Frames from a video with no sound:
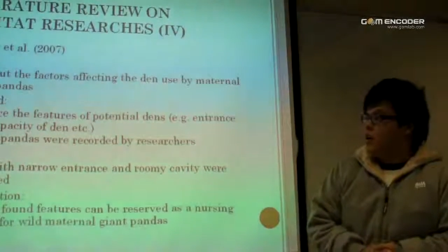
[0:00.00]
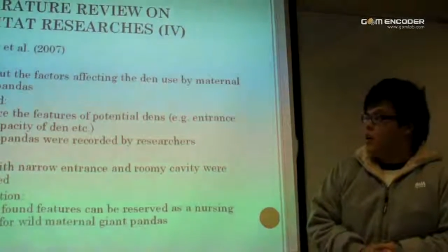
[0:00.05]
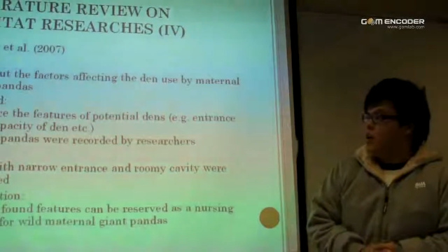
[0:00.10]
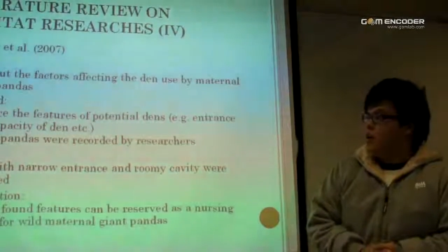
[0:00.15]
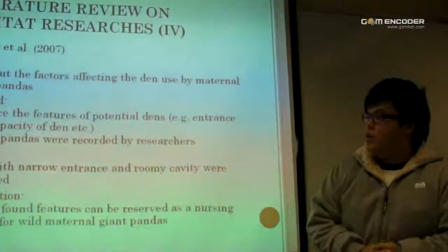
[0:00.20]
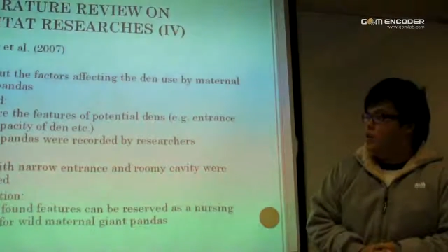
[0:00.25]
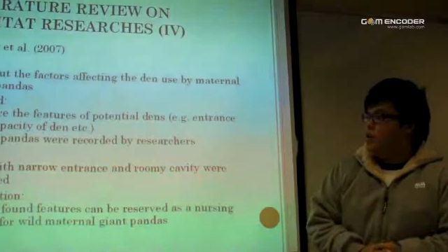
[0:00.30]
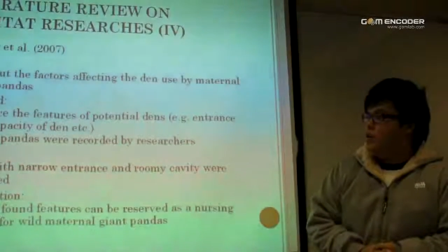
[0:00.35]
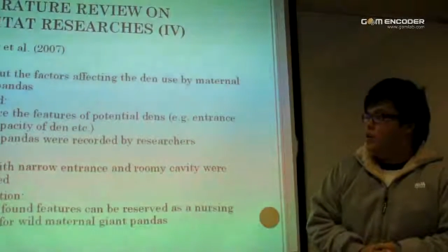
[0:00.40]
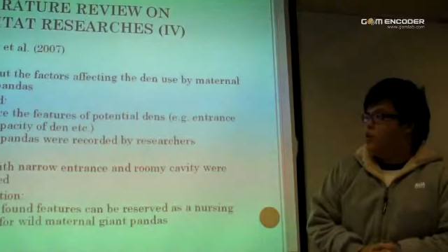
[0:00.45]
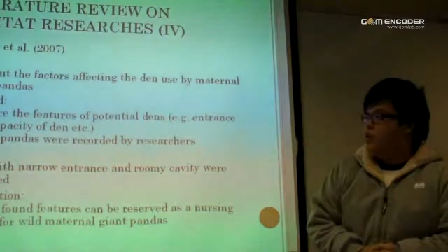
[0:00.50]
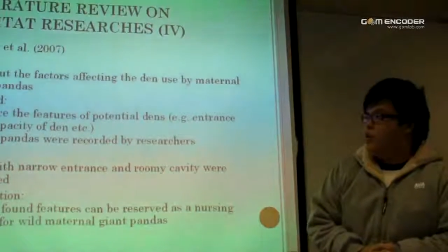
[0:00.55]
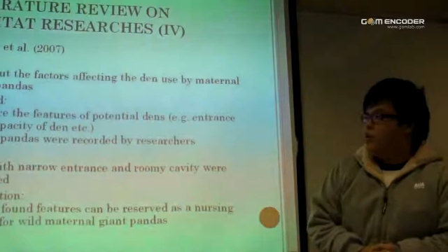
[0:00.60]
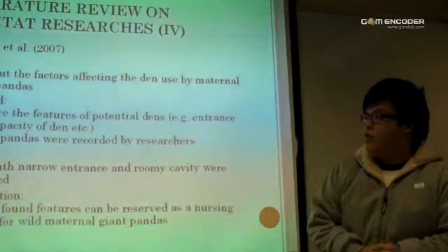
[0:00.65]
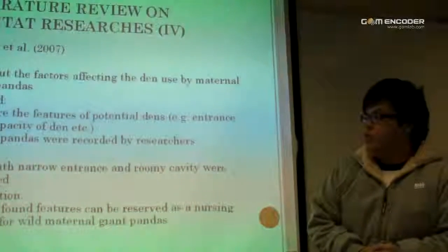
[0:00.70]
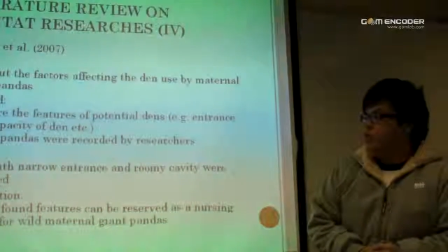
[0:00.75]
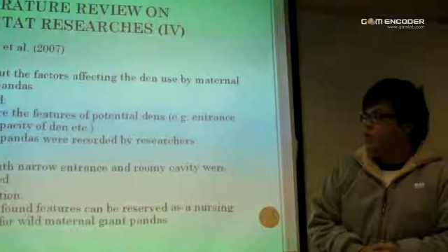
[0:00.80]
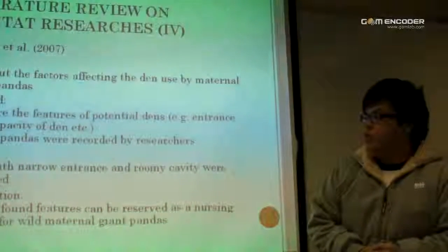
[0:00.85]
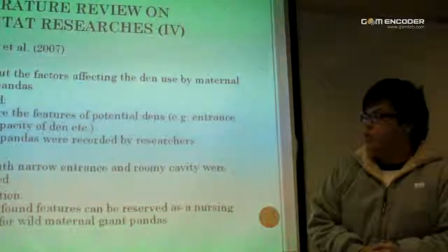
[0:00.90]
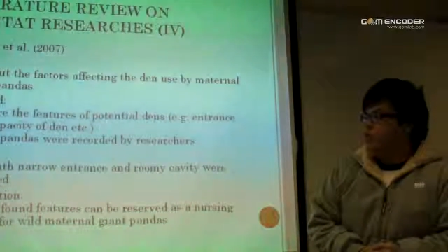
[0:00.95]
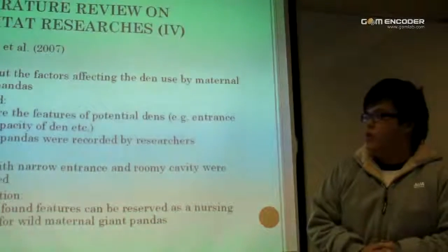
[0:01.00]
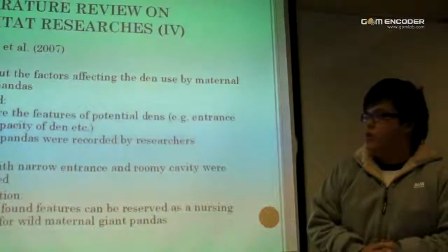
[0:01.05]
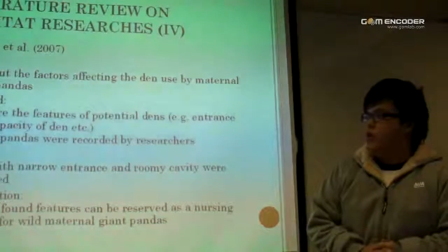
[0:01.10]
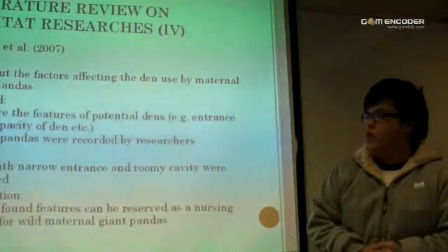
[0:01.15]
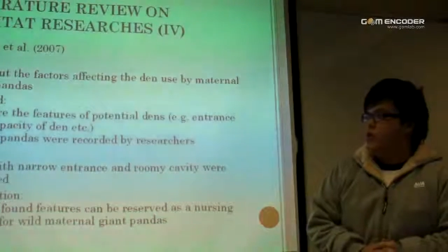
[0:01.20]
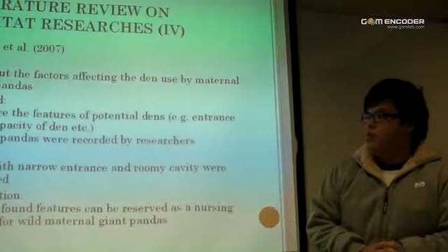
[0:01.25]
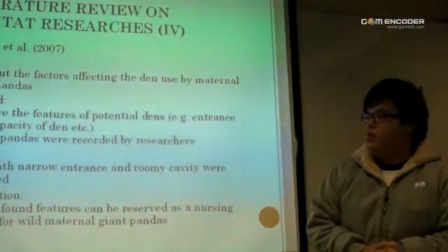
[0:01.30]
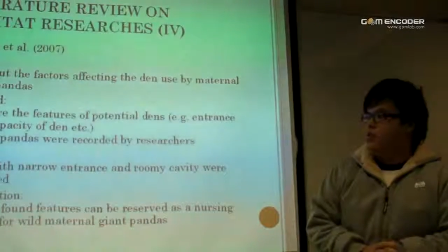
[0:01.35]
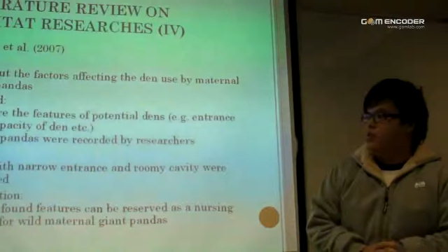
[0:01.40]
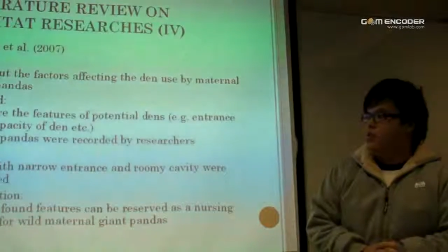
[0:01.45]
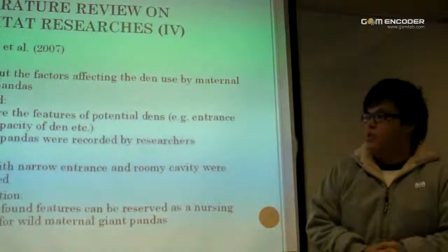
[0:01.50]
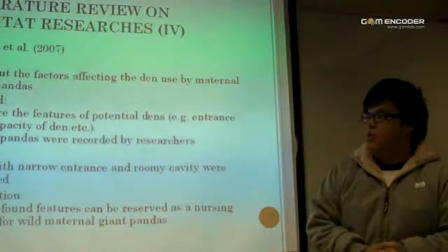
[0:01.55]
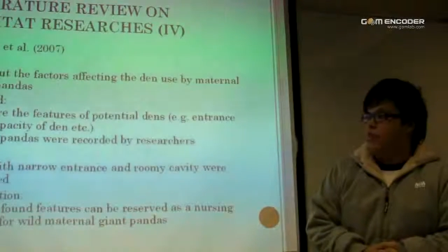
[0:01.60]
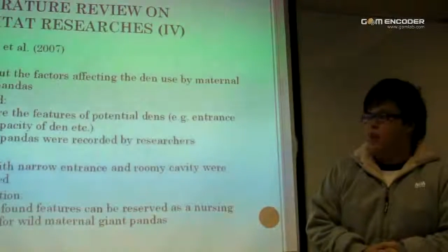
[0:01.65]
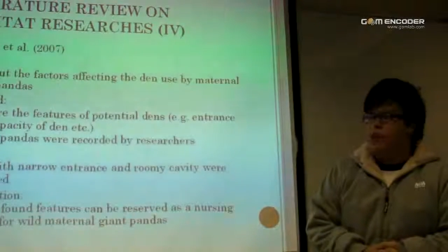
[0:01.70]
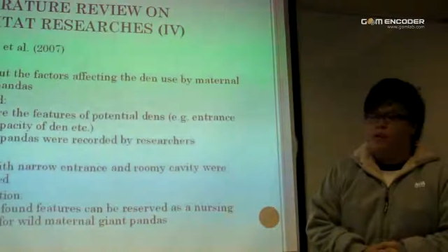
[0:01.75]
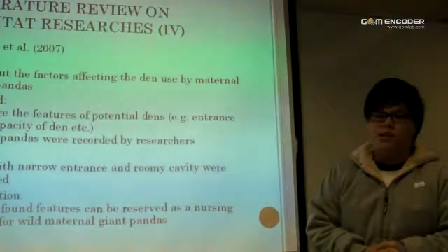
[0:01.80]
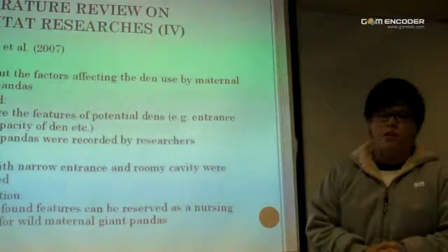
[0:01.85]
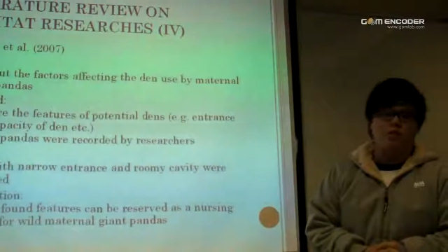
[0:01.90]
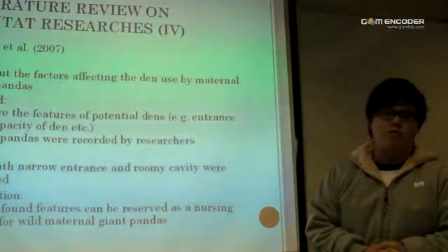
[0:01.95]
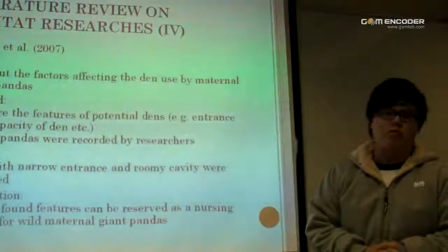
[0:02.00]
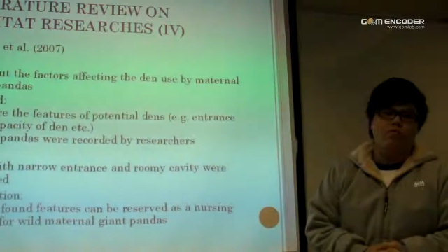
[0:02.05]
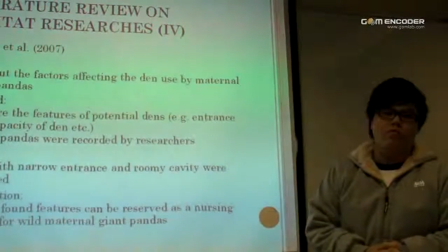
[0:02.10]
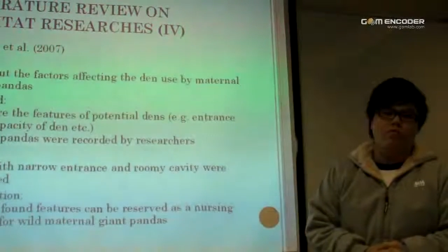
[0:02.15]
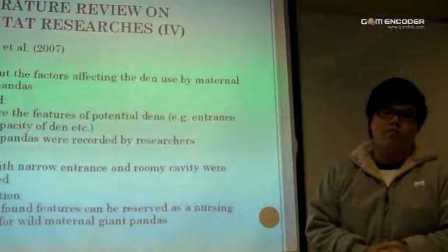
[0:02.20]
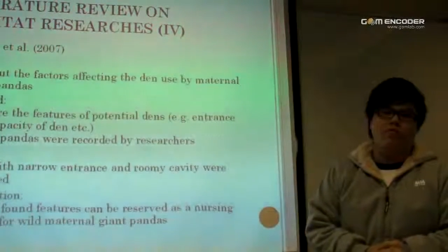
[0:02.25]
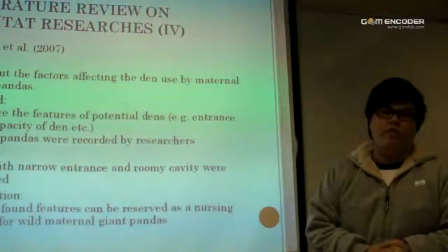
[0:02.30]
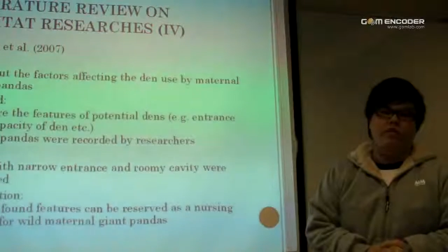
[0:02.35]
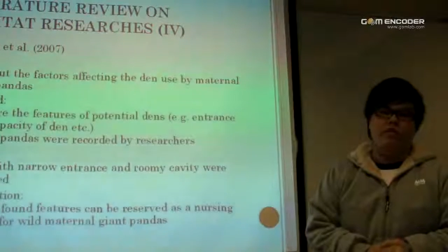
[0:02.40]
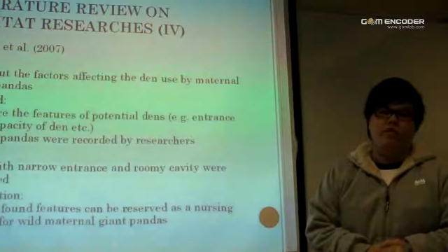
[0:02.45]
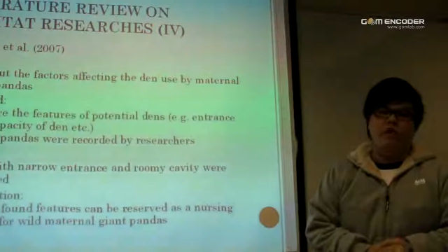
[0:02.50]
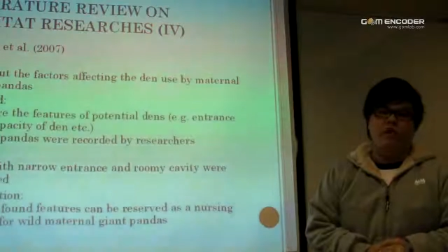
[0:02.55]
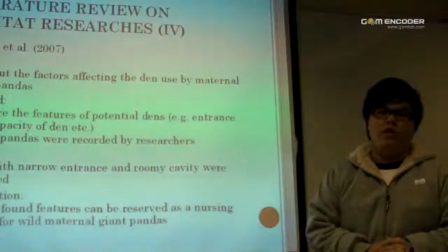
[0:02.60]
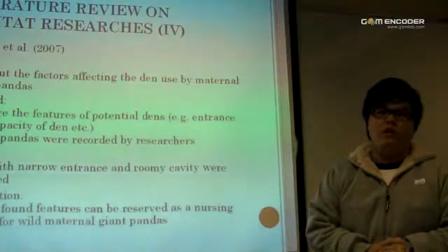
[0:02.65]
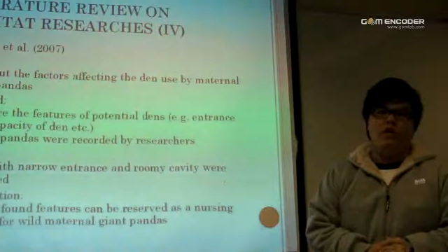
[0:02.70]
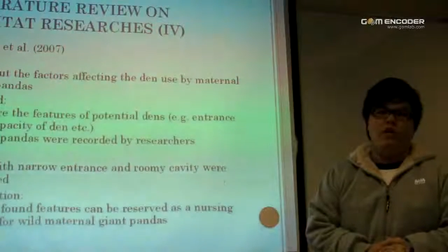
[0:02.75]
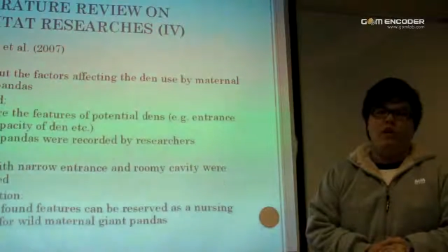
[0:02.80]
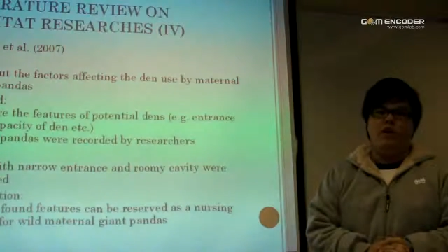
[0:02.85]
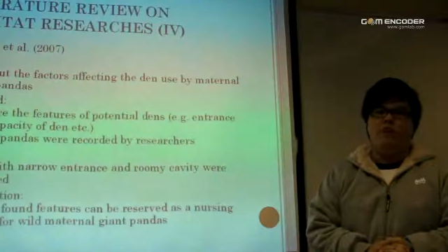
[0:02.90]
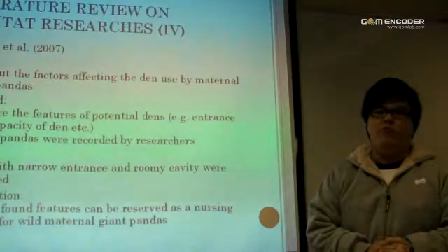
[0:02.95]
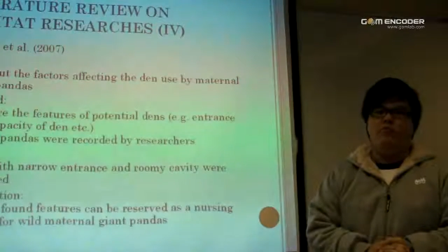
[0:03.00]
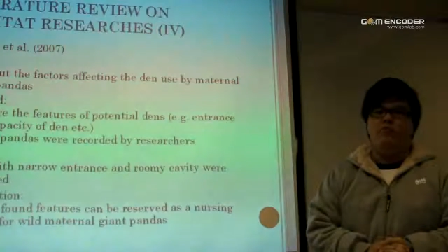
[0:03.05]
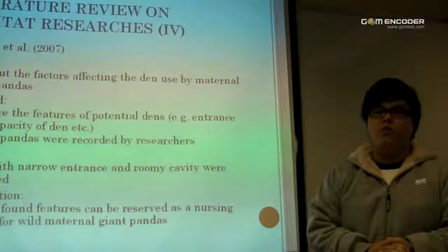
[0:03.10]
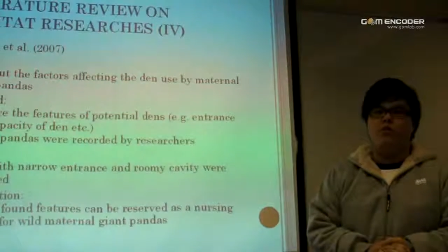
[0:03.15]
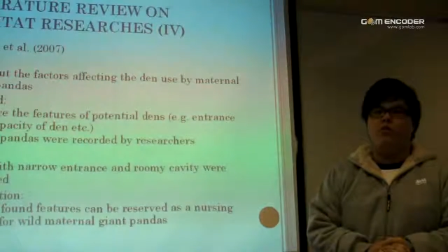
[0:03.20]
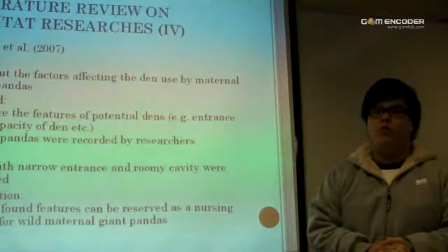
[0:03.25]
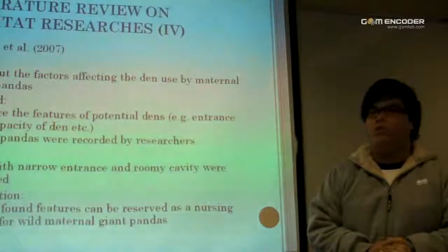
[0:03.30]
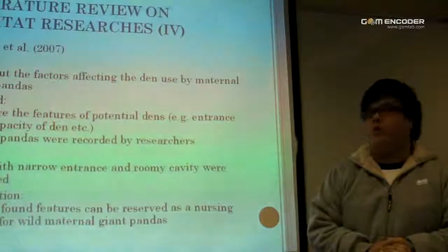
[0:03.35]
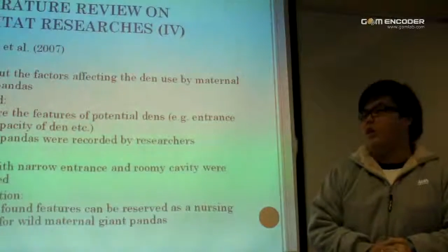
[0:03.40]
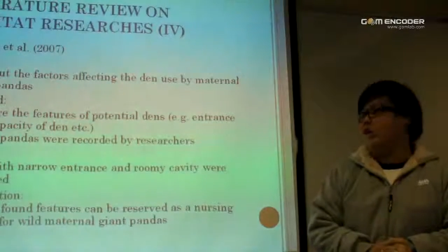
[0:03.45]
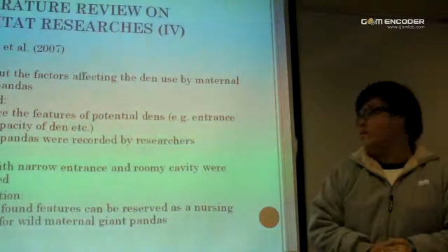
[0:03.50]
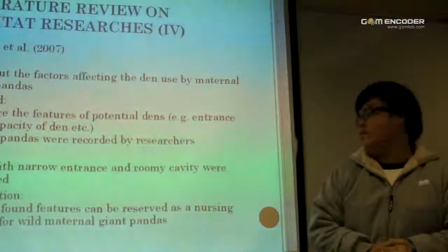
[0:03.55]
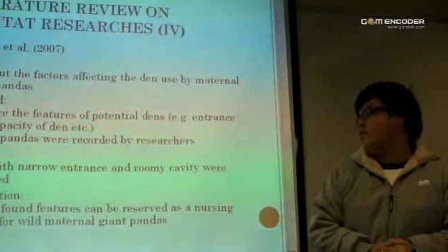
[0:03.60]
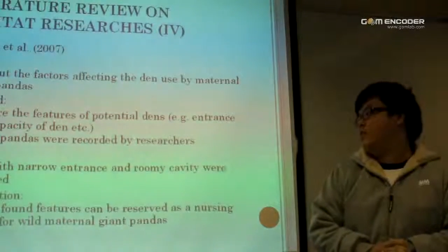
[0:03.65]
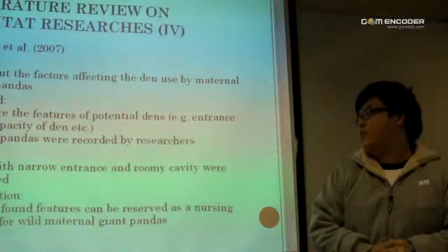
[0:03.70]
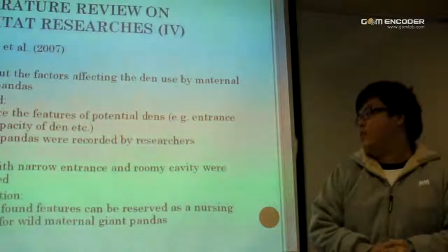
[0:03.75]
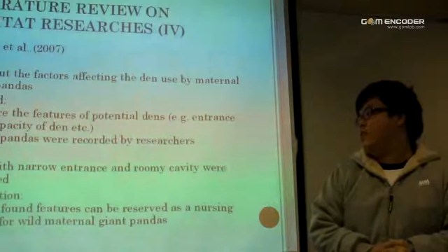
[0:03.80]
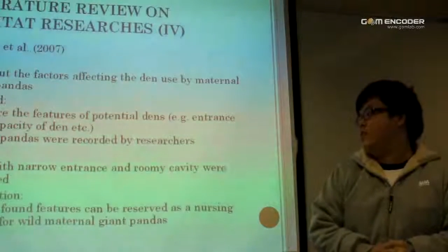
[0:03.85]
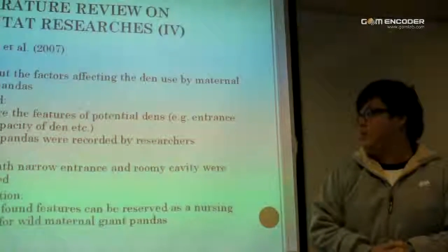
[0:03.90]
And the result shows that the dams with a narrow entrance and